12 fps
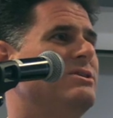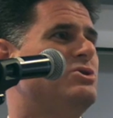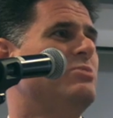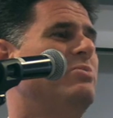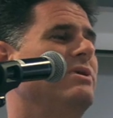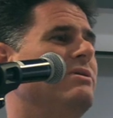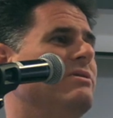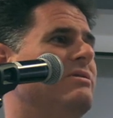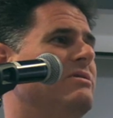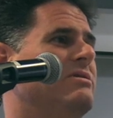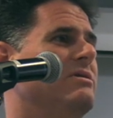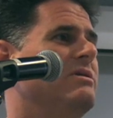disappeared.
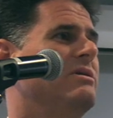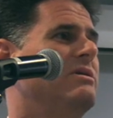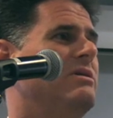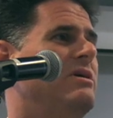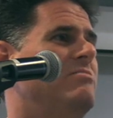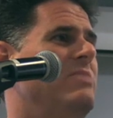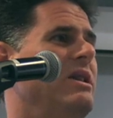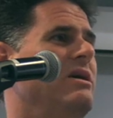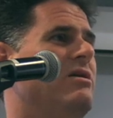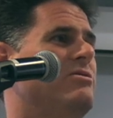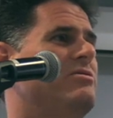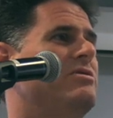And many
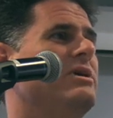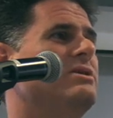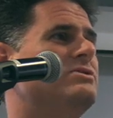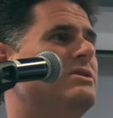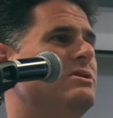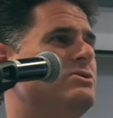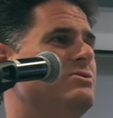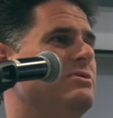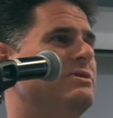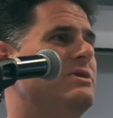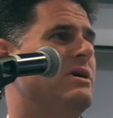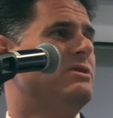other things that
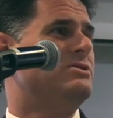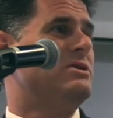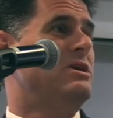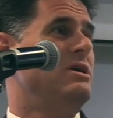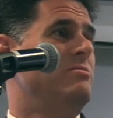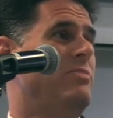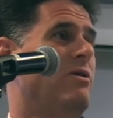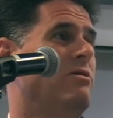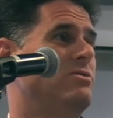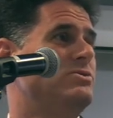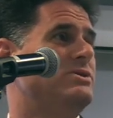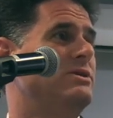Israel does to keep our
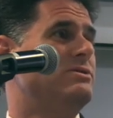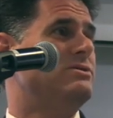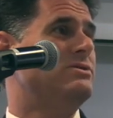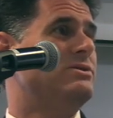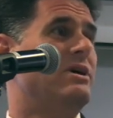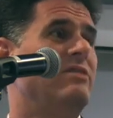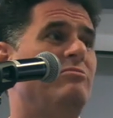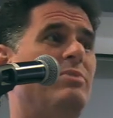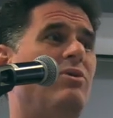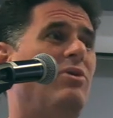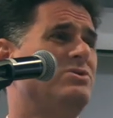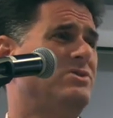own citizens safe,
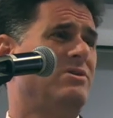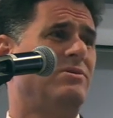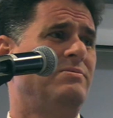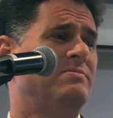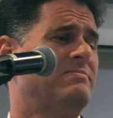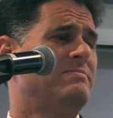but also